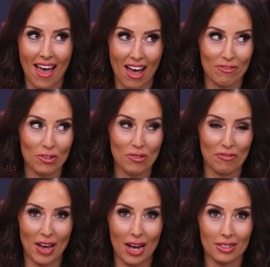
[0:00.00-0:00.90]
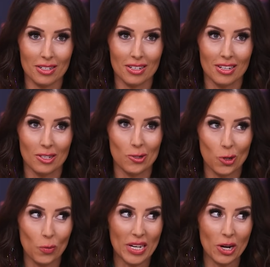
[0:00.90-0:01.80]
after the fact. Mm -hmm.
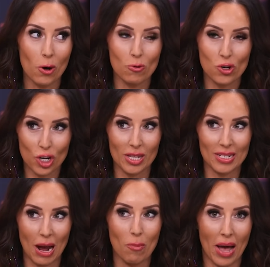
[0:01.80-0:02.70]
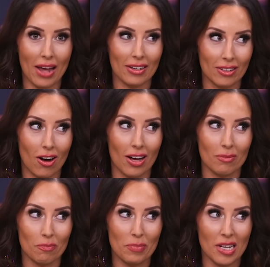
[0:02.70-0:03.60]
So we mm-hmm. know just how bad it got
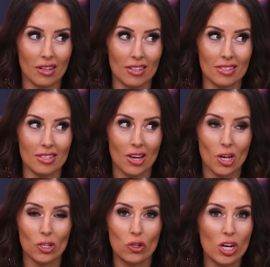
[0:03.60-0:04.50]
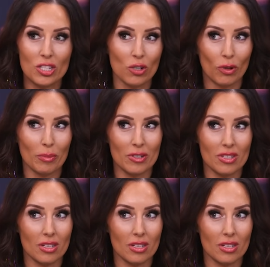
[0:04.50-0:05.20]
because. Oh, yeah you gotta believe it's